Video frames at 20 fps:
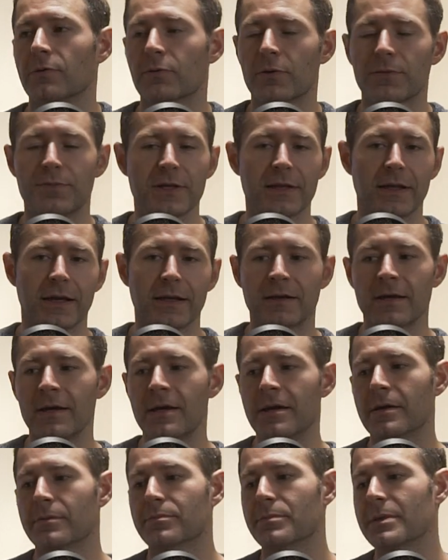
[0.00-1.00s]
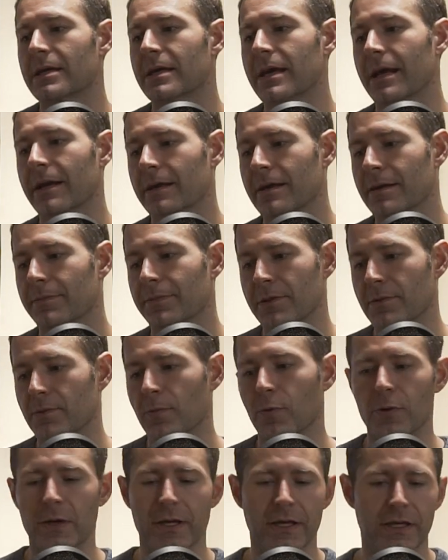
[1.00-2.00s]
It would be like me getting up in the
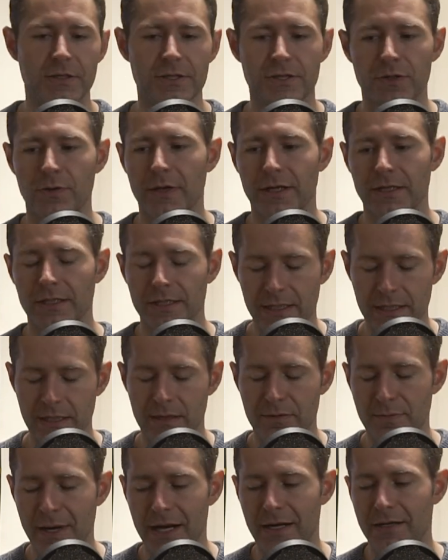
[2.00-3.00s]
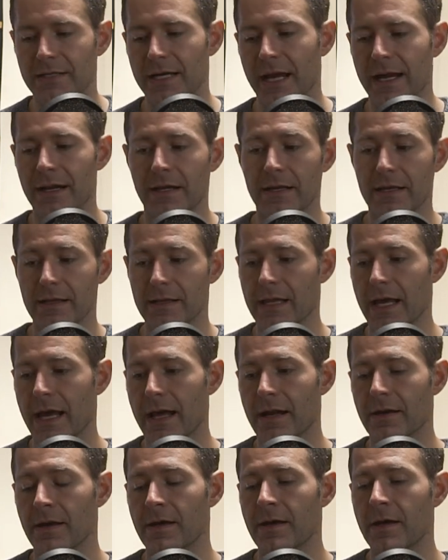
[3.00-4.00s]
morning, enjoying tea, meditating, and
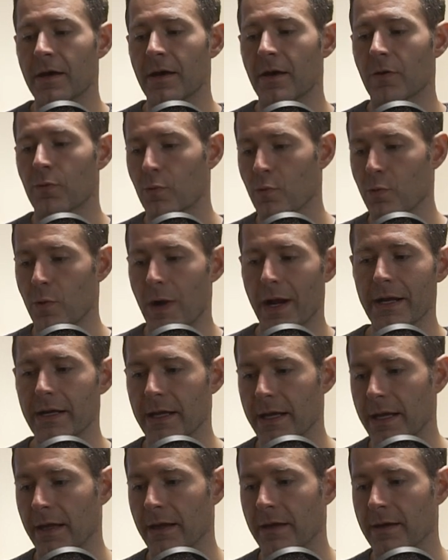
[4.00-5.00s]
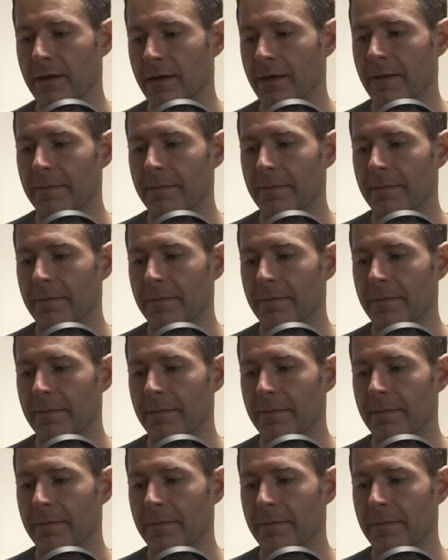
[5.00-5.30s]
then writing